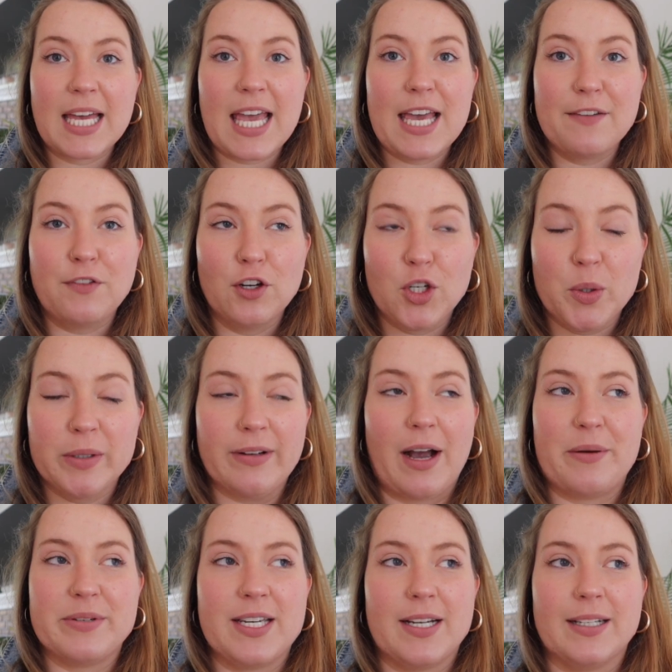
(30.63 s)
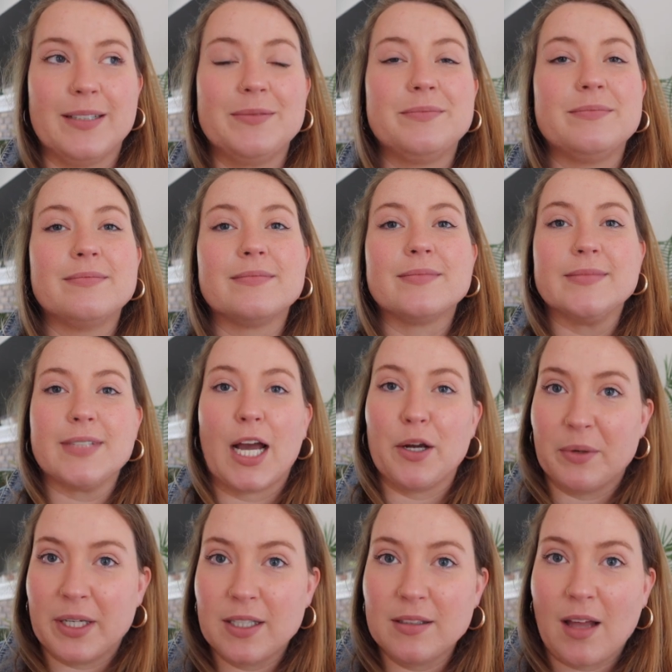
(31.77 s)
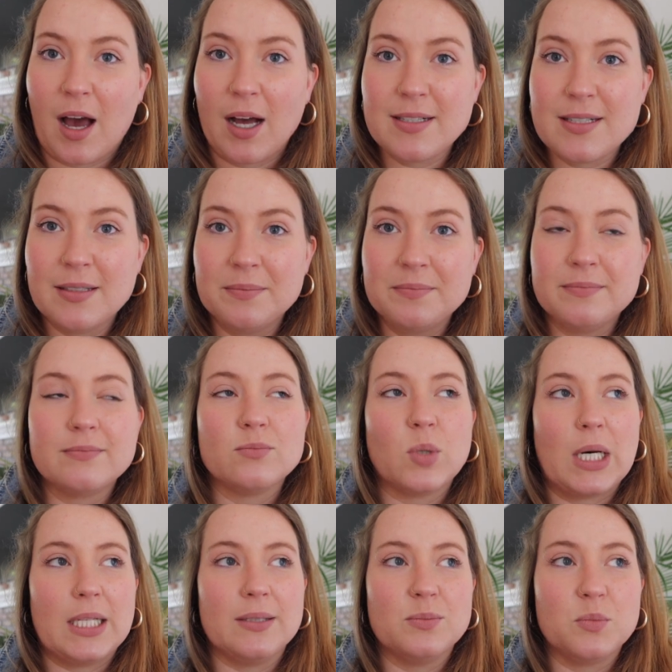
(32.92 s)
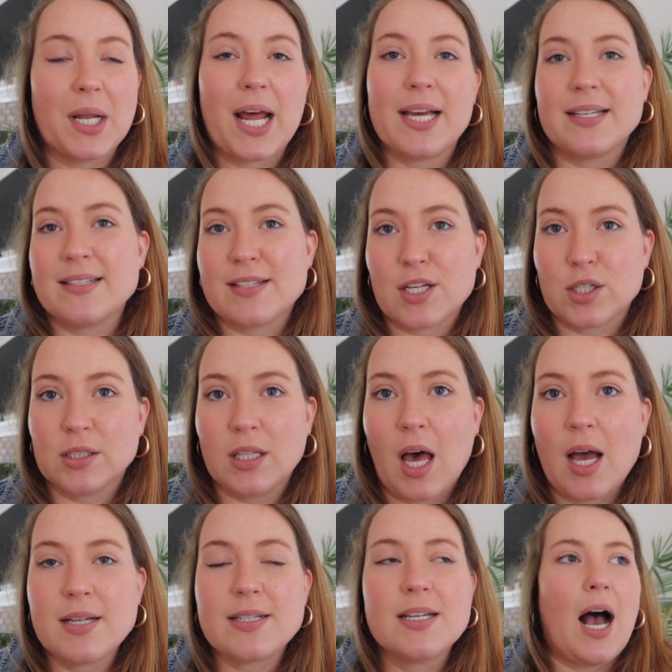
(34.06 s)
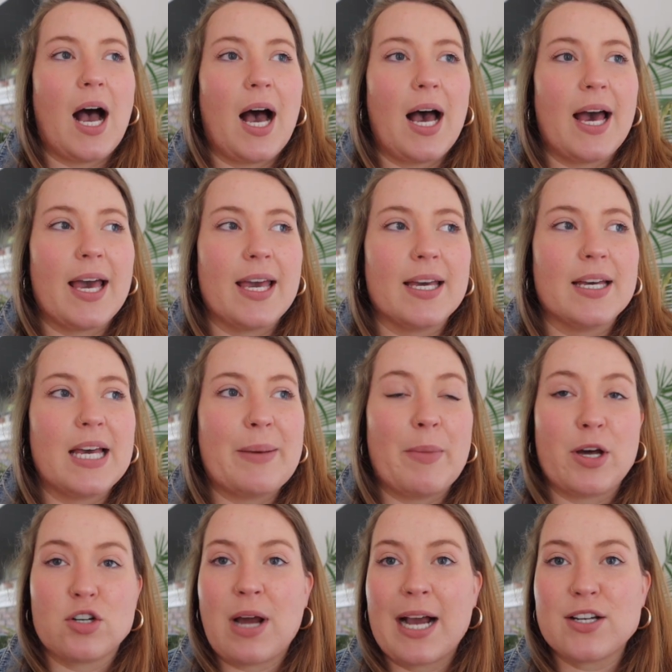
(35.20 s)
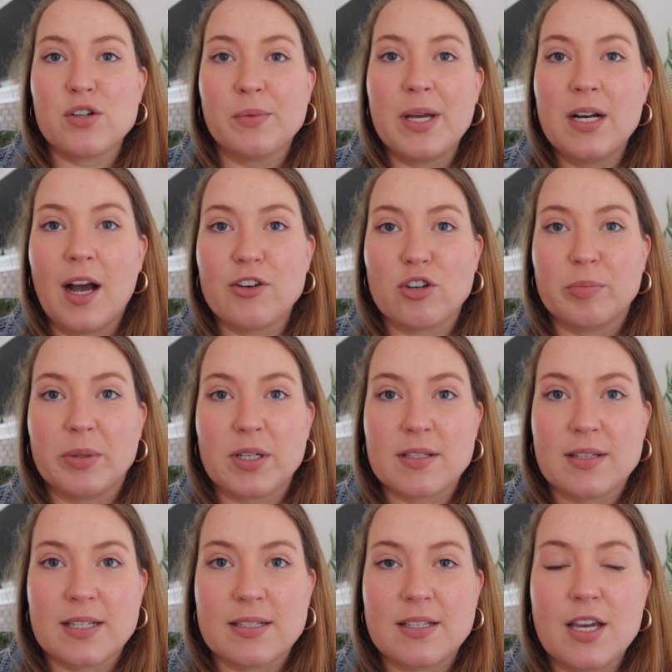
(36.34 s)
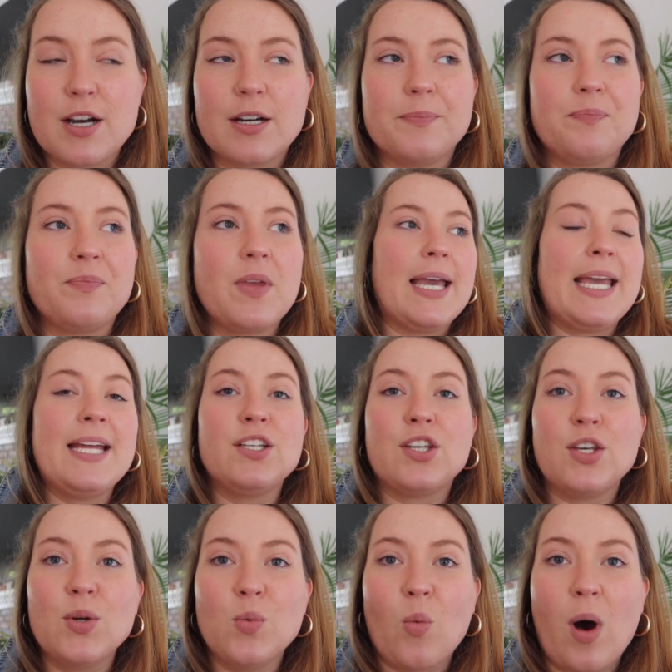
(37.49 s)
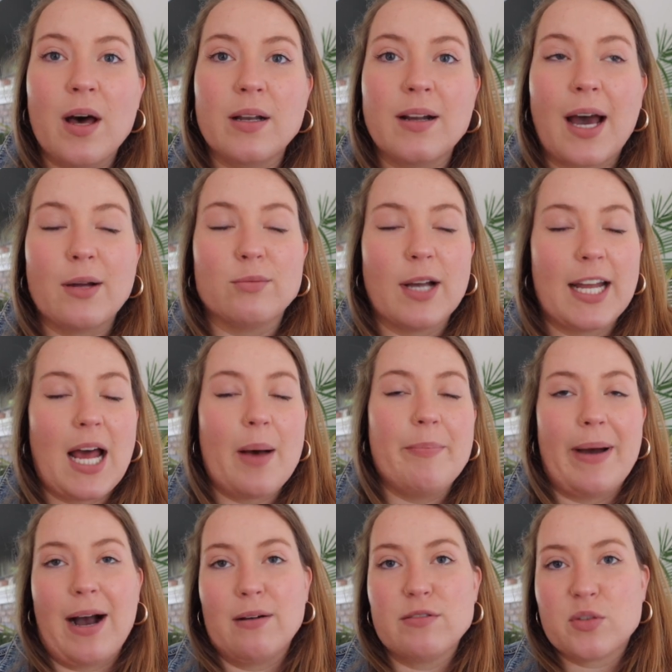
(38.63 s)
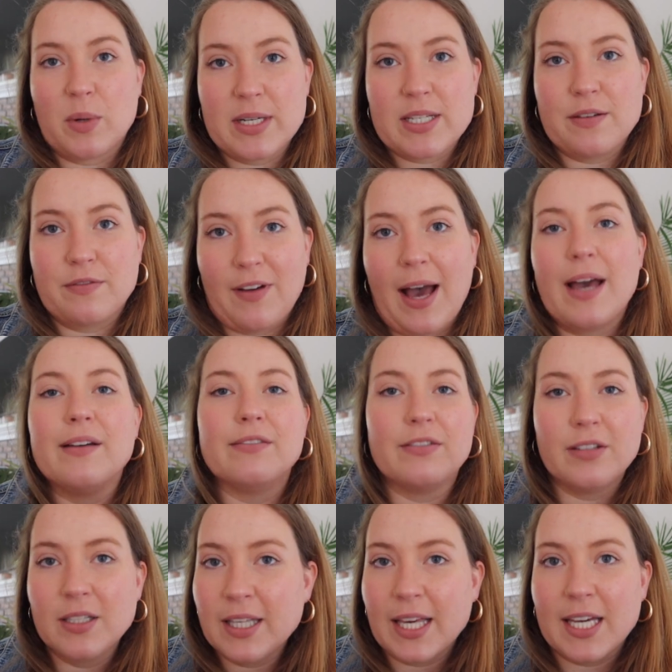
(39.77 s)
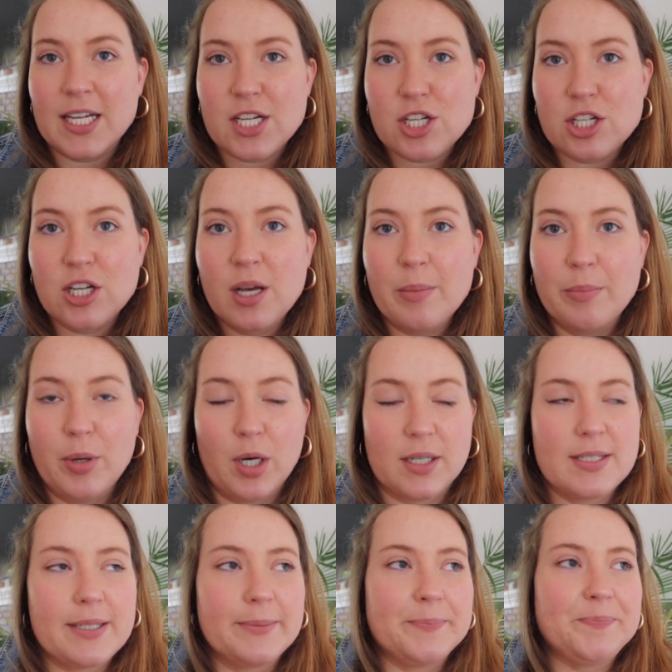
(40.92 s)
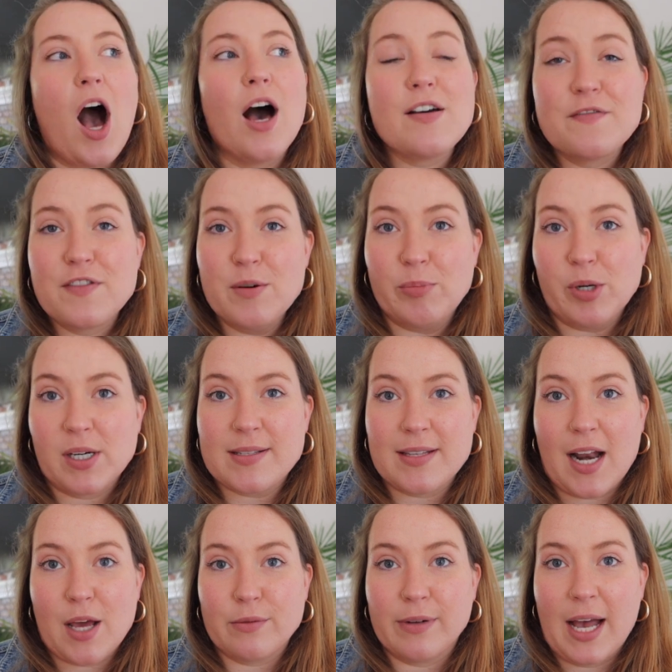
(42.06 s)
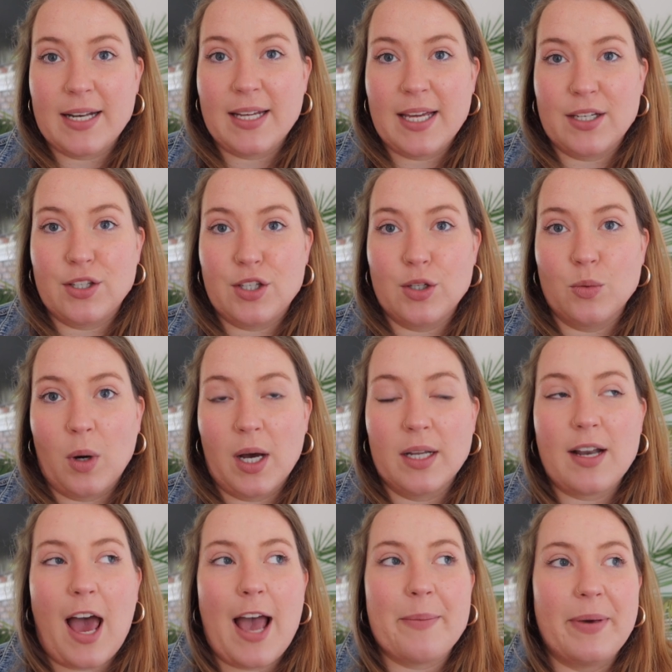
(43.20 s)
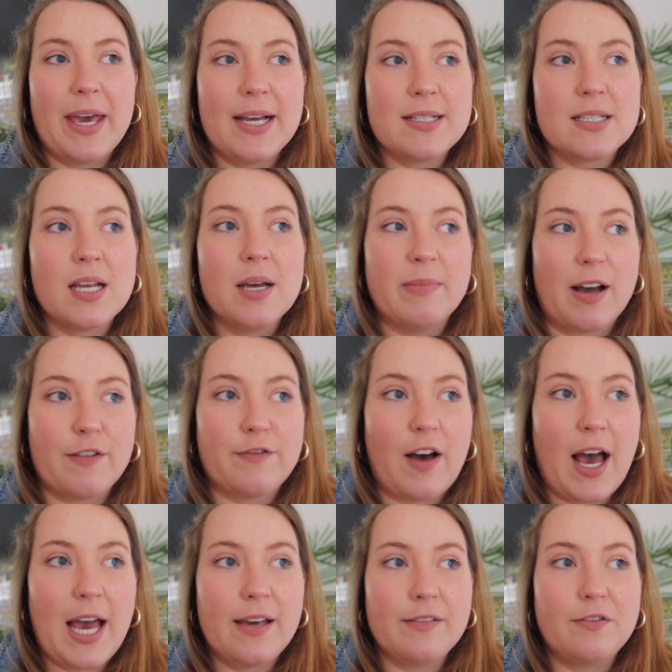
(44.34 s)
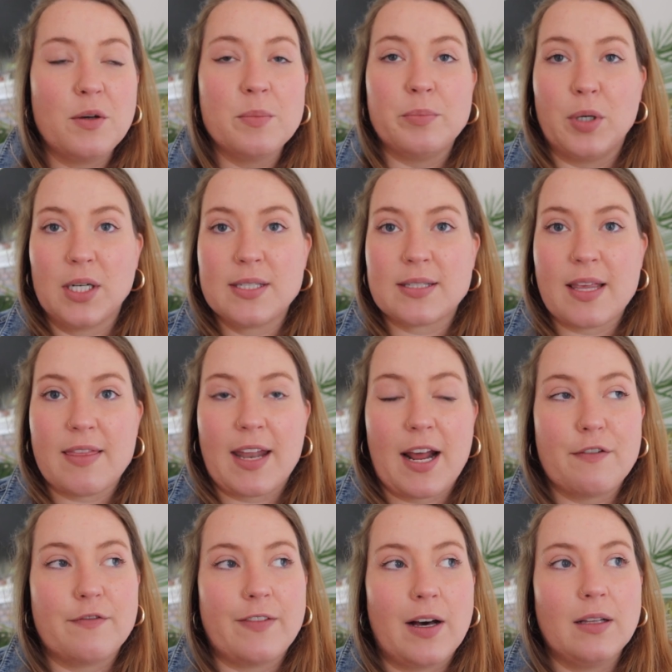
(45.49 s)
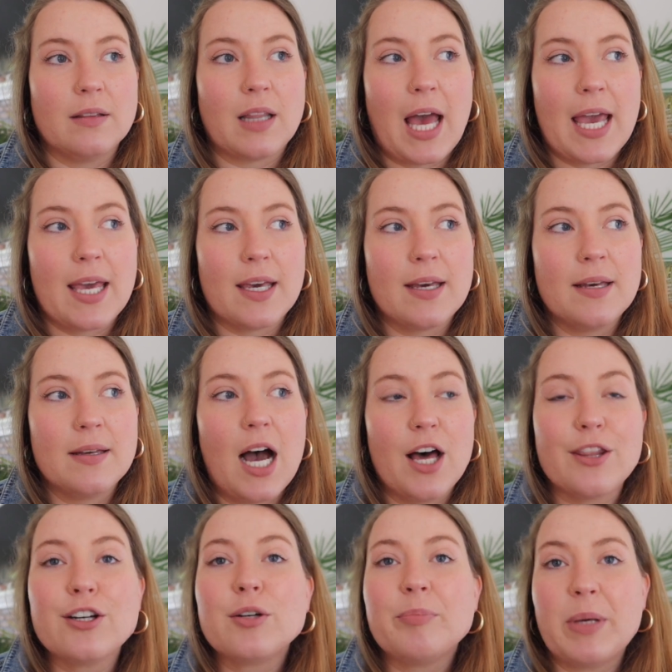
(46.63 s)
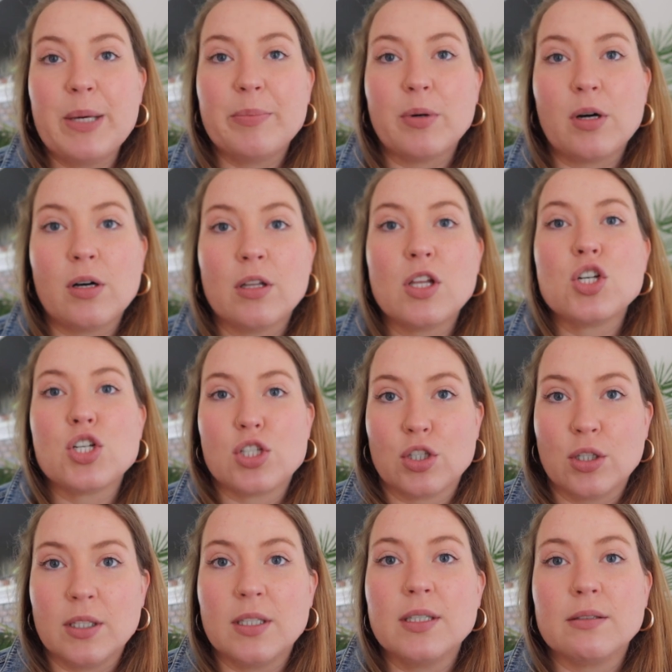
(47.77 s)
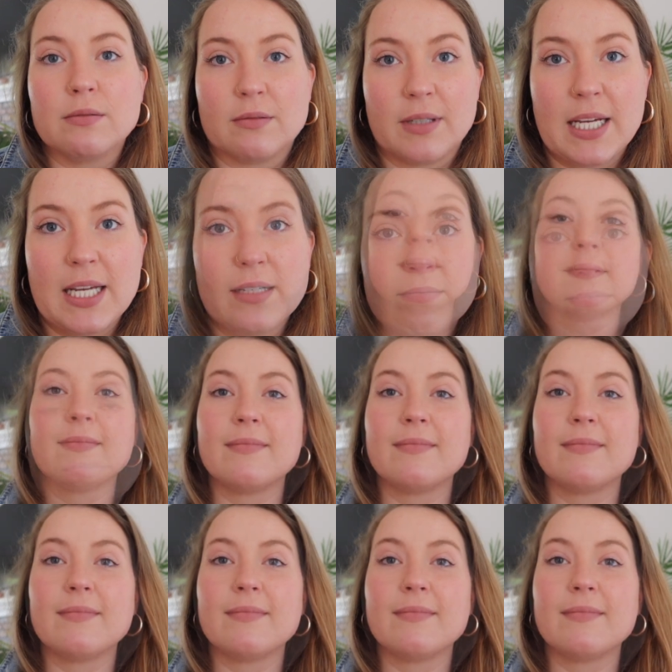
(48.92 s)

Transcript: If you're new around here, I read a lot. Well, what I consider a lot. I am on track to read 100 books this year. In Q1, I read about 25-ish books. Of the books that I read in Q1, I picked my five books that I felt like other people should read.